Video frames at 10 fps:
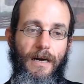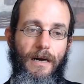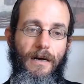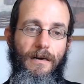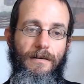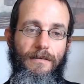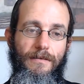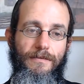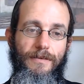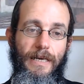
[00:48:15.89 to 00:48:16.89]

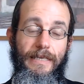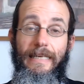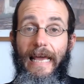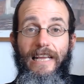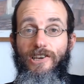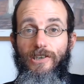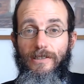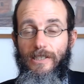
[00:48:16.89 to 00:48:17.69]
a nation,